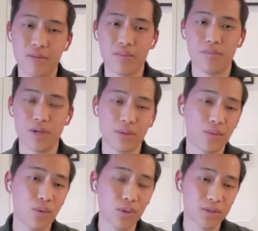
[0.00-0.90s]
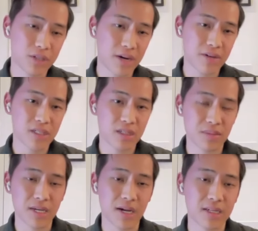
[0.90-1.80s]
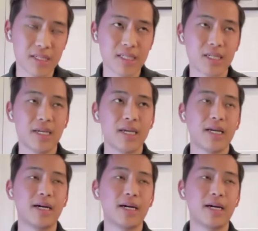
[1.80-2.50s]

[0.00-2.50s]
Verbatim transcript: have a bigger pool of drivers, to be honest.